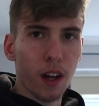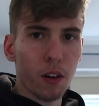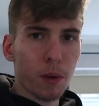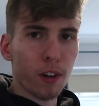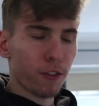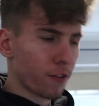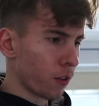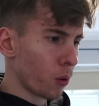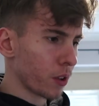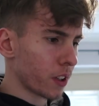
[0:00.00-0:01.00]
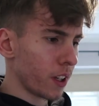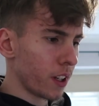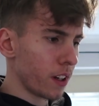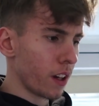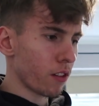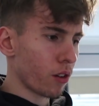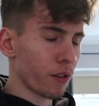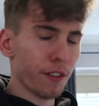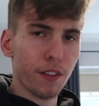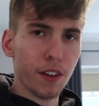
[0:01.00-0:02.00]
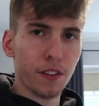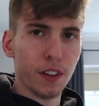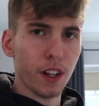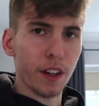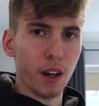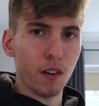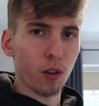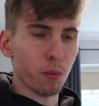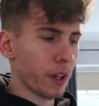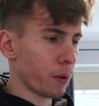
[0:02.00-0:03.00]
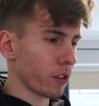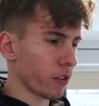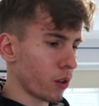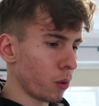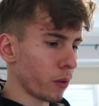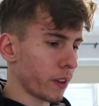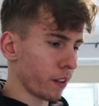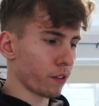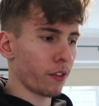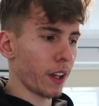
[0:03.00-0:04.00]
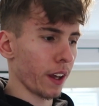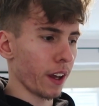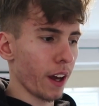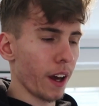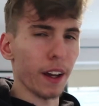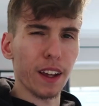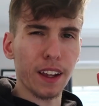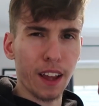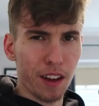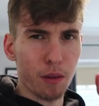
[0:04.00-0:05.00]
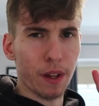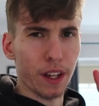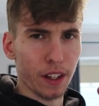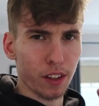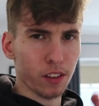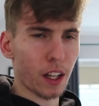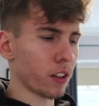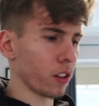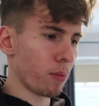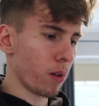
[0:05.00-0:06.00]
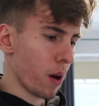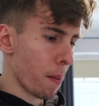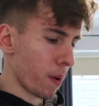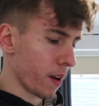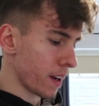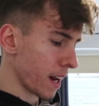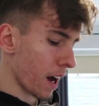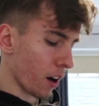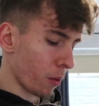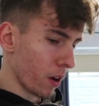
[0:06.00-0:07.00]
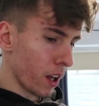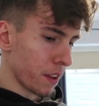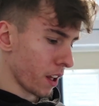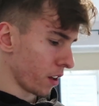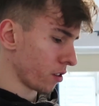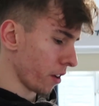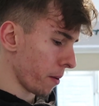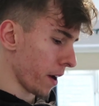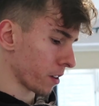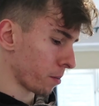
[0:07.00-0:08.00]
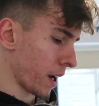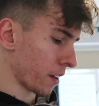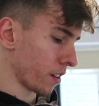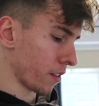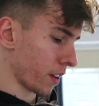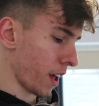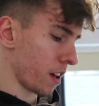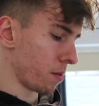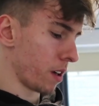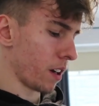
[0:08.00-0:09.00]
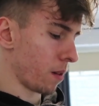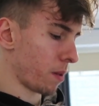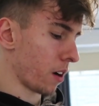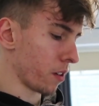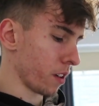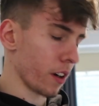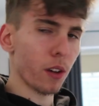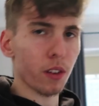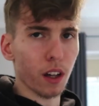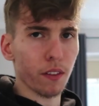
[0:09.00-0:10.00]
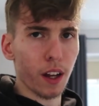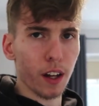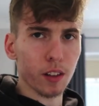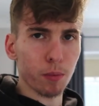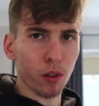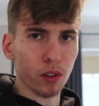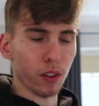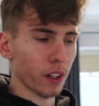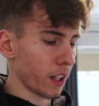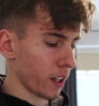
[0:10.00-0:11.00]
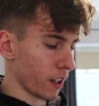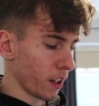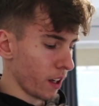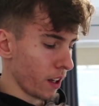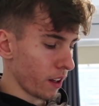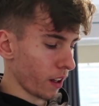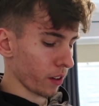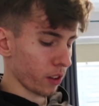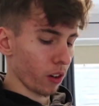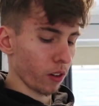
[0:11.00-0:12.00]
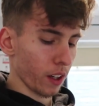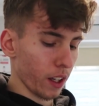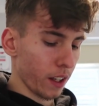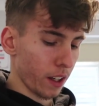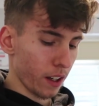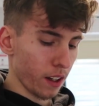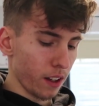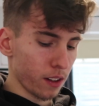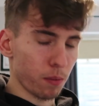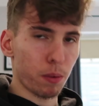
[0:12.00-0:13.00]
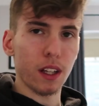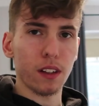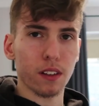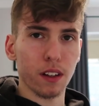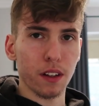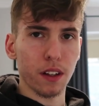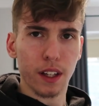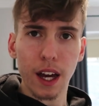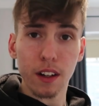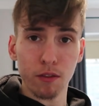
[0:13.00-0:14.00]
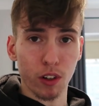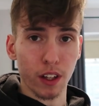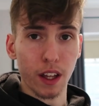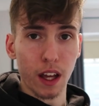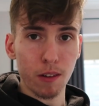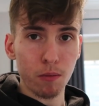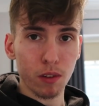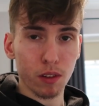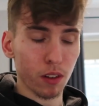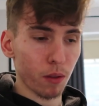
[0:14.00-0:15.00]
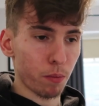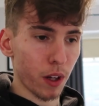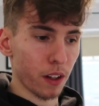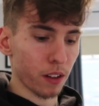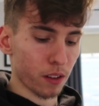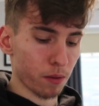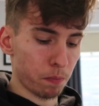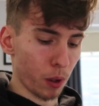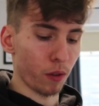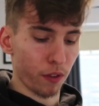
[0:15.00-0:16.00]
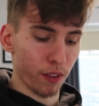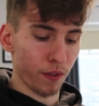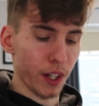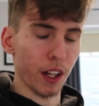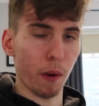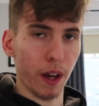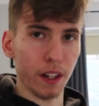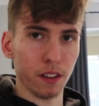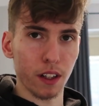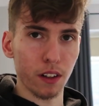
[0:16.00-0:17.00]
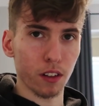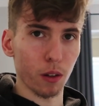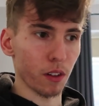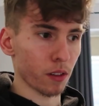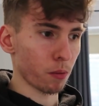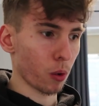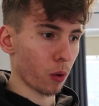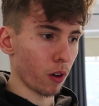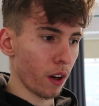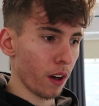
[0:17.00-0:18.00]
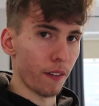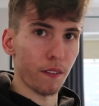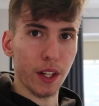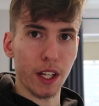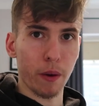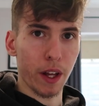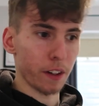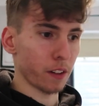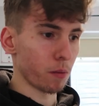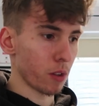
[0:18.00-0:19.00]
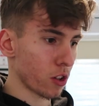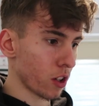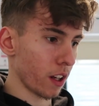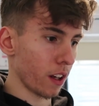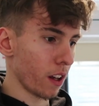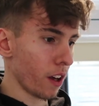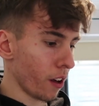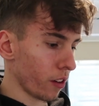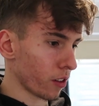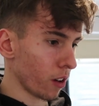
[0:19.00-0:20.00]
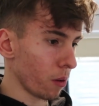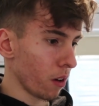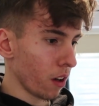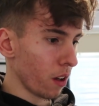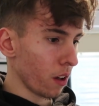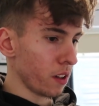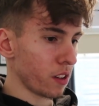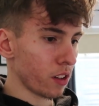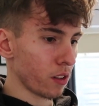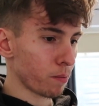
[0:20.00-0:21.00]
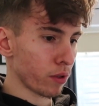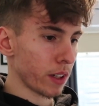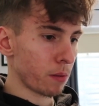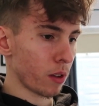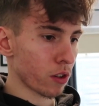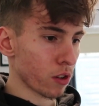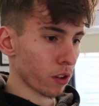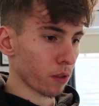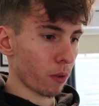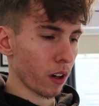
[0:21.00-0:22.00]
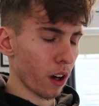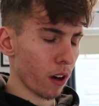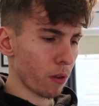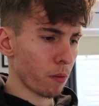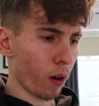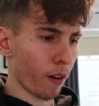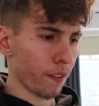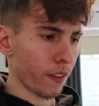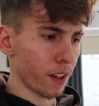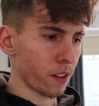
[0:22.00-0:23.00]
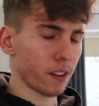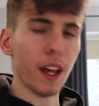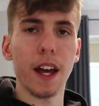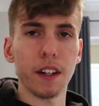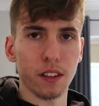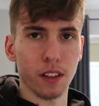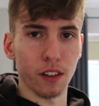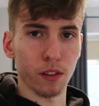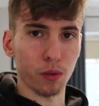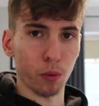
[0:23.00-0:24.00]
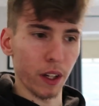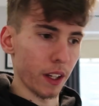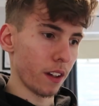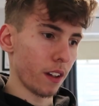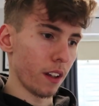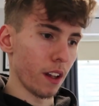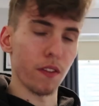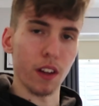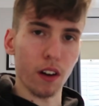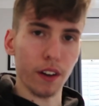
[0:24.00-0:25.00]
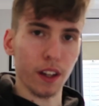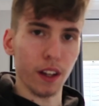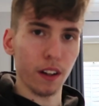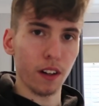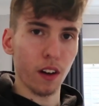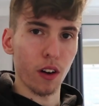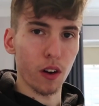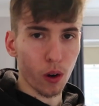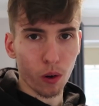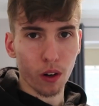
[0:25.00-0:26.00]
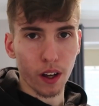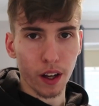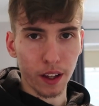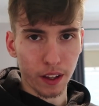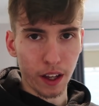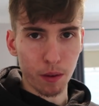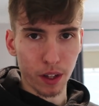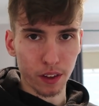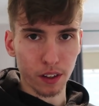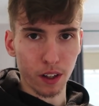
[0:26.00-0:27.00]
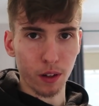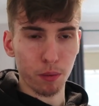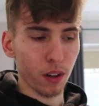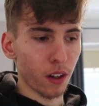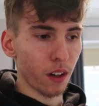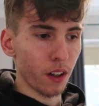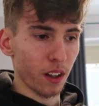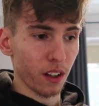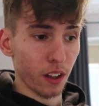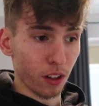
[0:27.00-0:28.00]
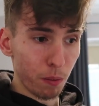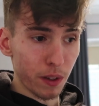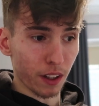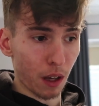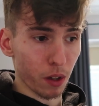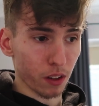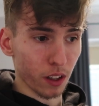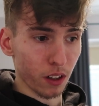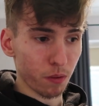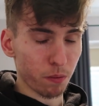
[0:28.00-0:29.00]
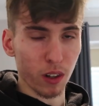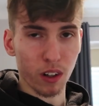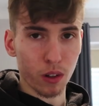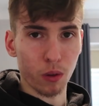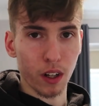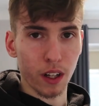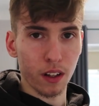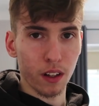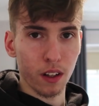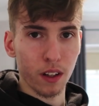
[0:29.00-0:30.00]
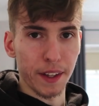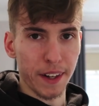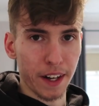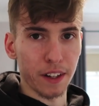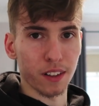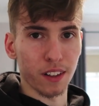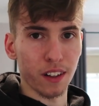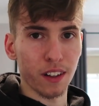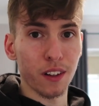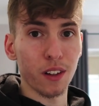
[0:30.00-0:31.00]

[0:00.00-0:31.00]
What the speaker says: Now about 15 year old me would have called this thing a gaming setup, but now there's no aspect of gaming about it. I used to have an Xbox on here, that's no longer here. The PC can run games, but it's built for video editing, so it's more a video editing machine. So this is pretty much just my home office editing suite, if you like it. Not a gaming setup. It could be a gaming setup, but I call it an editing